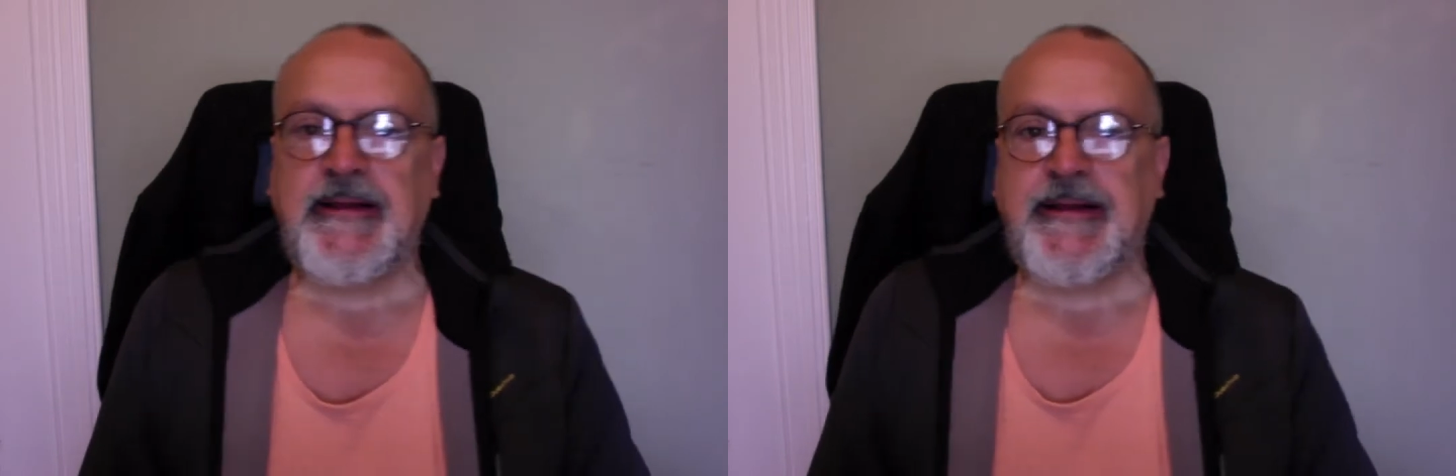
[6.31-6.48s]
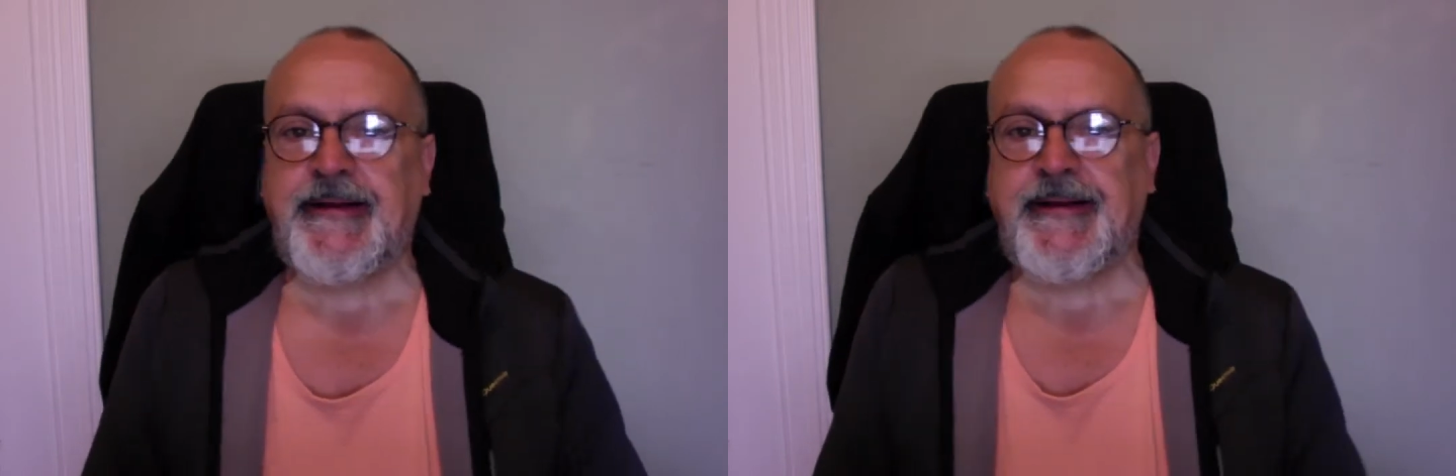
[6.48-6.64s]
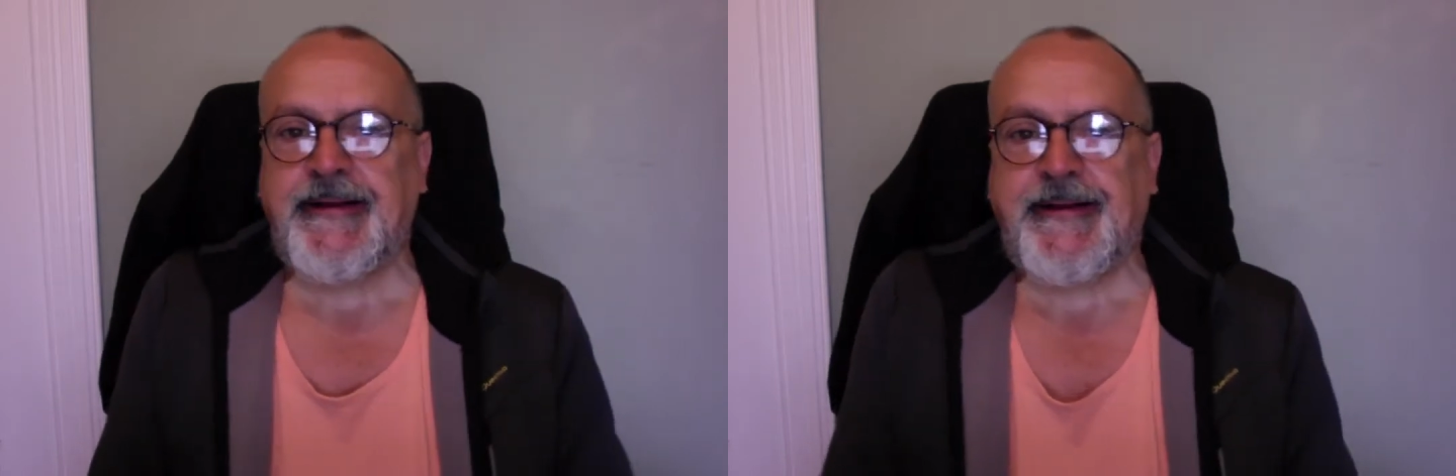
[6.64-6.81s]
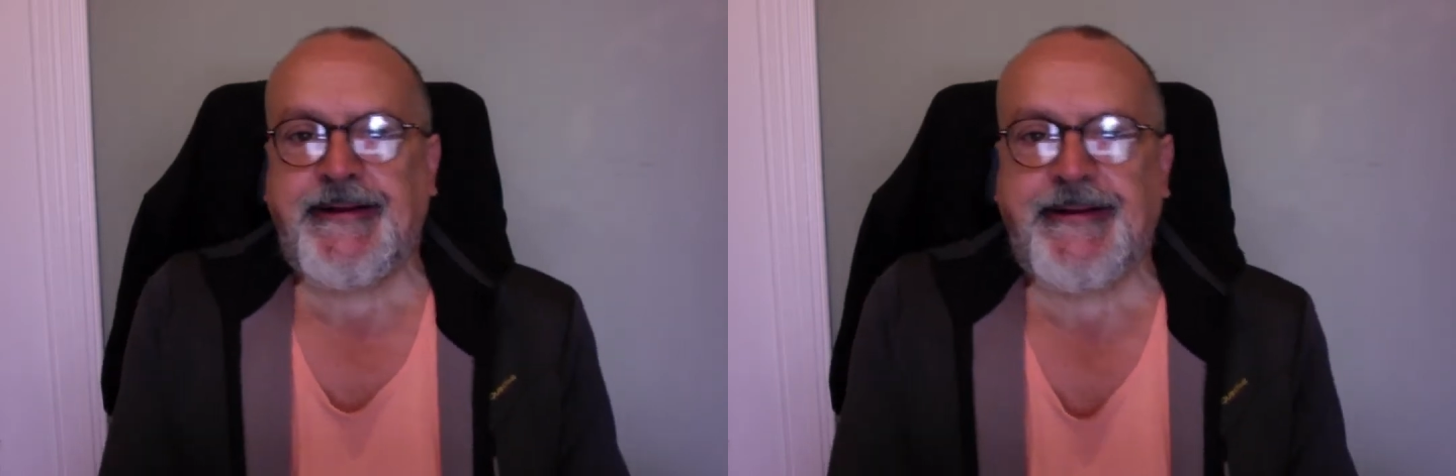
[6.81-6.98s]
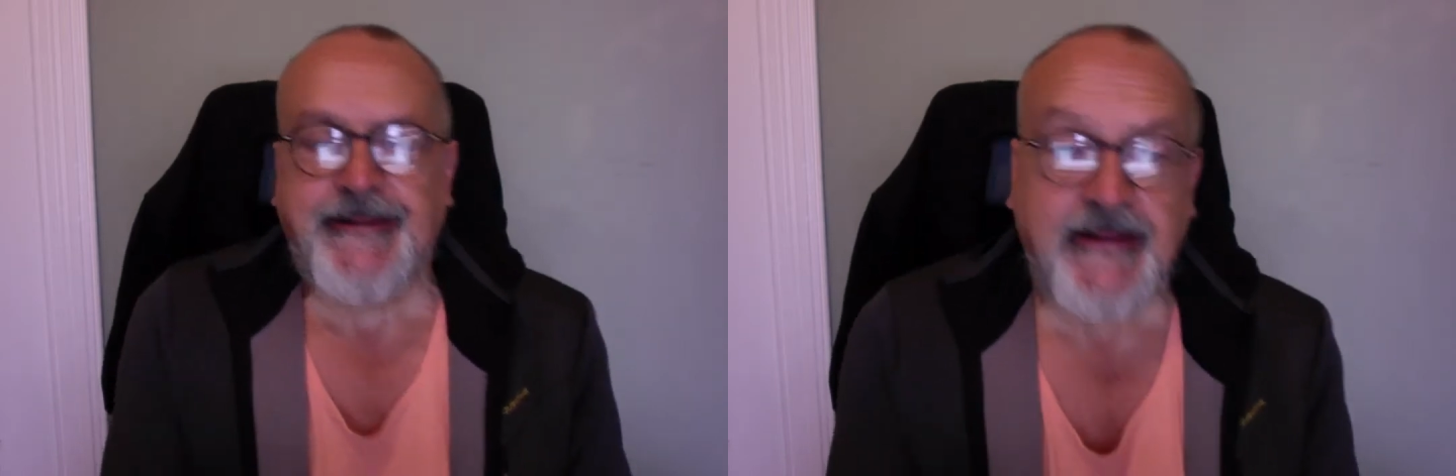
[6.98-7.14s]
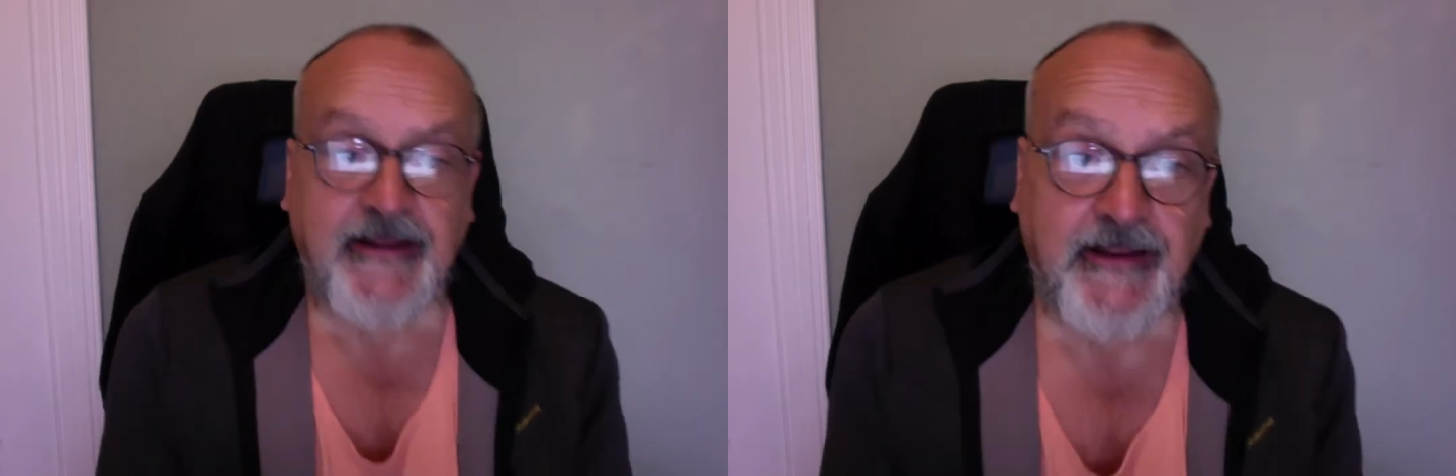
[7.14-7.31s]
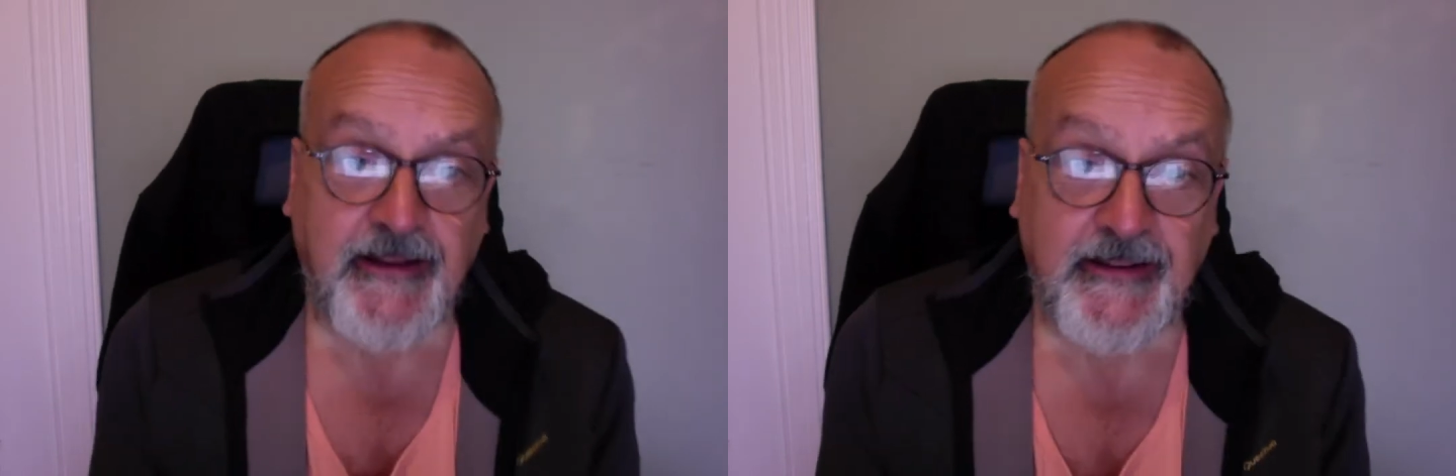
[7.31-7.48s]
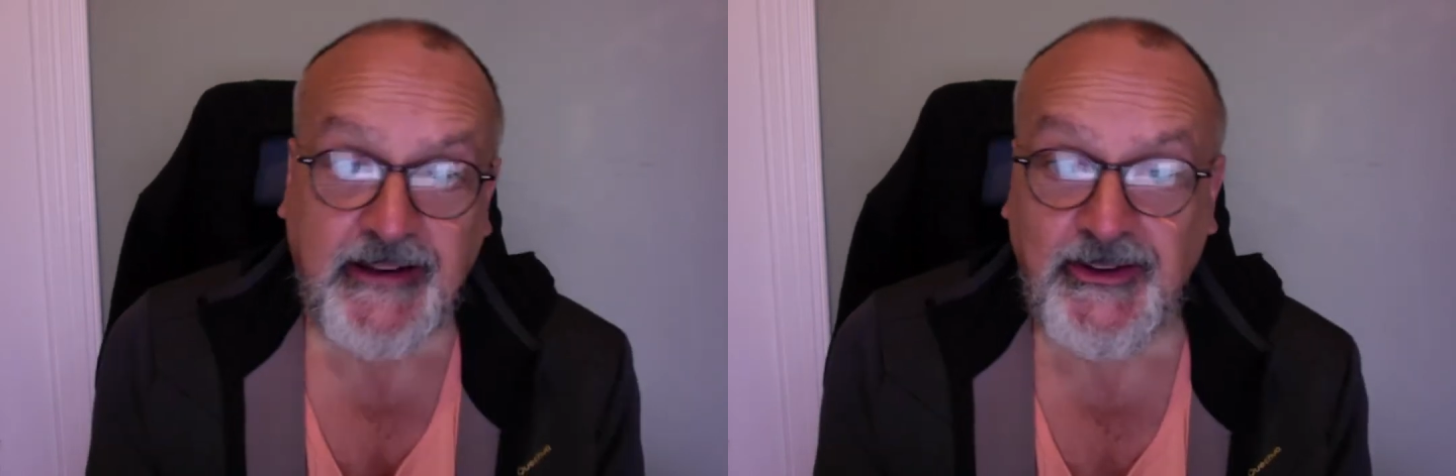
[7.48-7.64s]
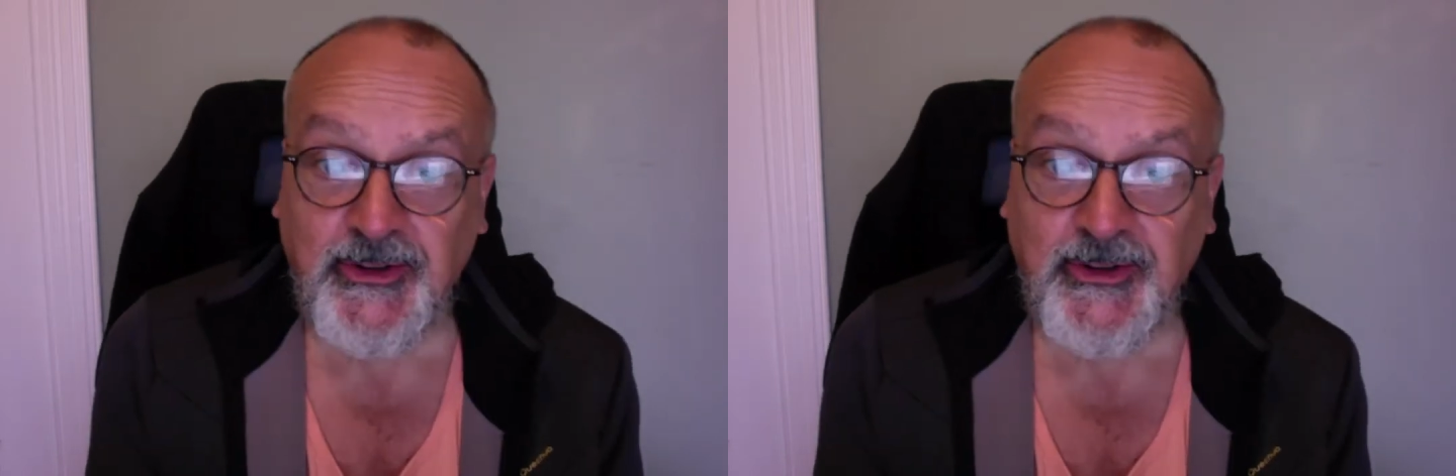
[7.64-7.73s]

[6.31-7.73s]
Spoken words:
and I